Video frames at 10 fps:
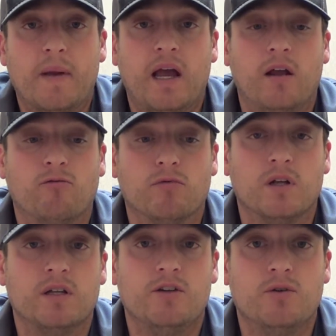and
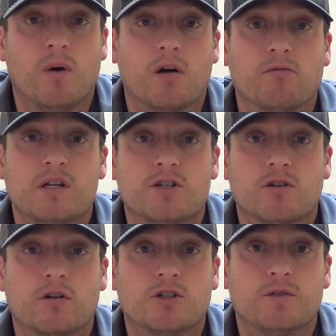really do our
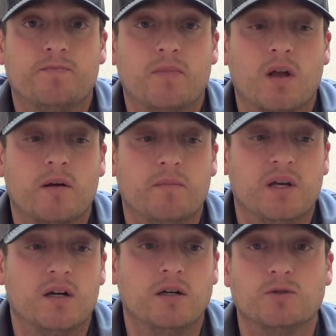research,
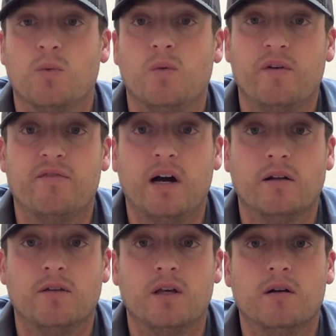because what we
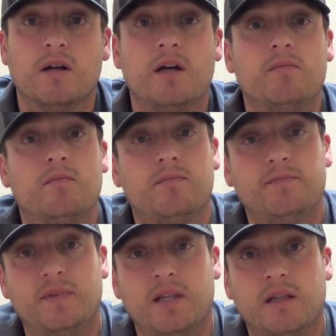find on the internet
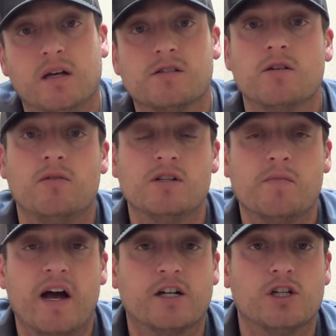doesn't always
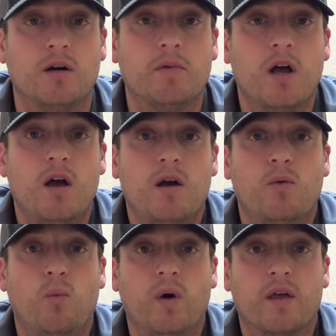match up
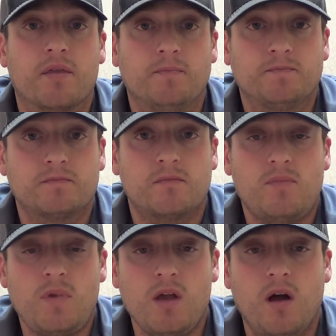with
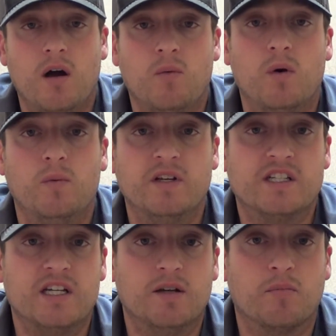what we
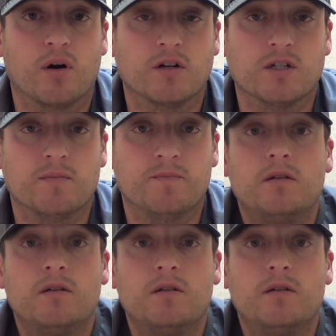see in person.